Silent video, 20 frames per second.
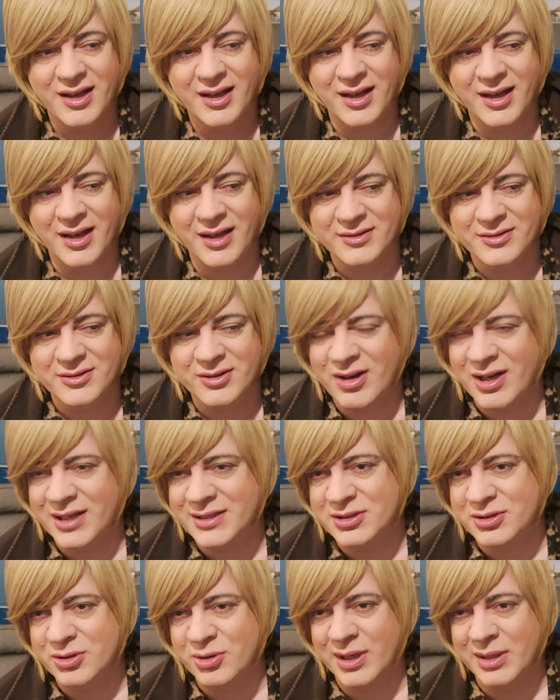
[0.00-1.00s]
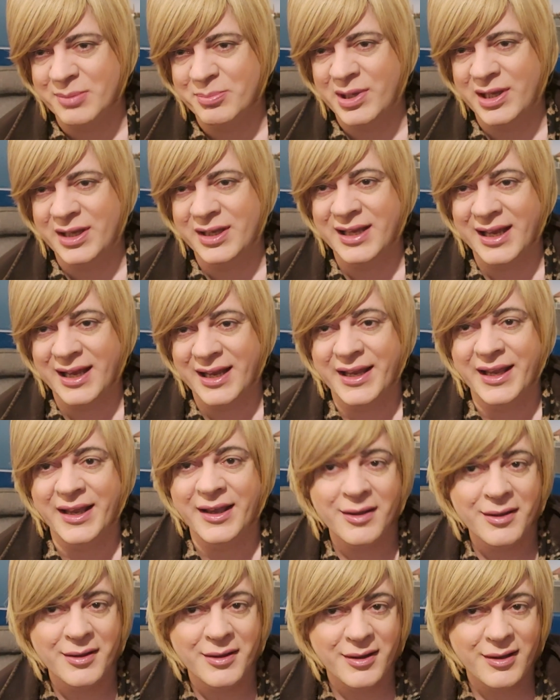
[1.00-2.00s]
and I had a quick peek at
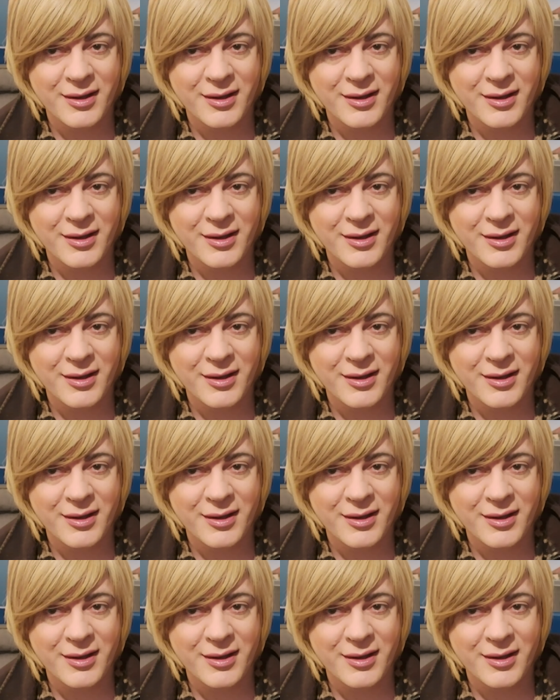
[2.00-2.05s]
it